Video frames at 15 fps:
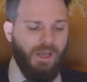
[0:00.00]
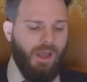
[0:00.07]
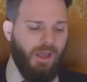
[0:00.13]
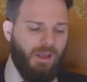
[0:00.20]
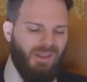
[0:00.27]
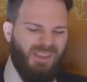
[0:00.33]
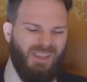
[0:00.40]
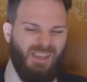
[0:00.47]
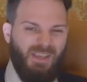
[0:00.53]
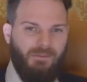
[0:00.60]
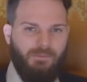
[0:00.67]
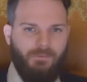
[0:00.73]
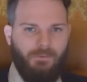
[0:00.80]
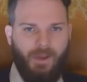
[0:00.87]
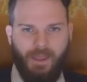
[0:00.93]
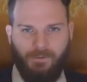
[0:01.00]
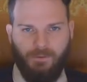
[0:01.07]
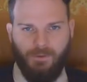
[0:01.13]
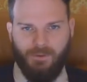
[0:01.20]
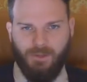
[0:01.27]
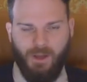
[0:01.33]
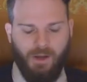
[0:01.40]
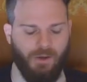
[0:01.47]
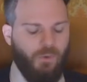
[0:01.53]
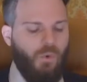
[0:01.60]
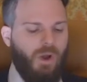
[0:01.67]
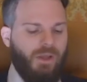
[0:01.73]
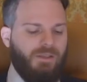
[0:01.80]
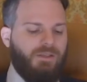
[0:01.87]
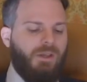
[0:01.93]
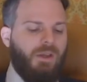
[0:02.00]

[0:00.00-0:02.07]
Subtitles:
The flavors are quite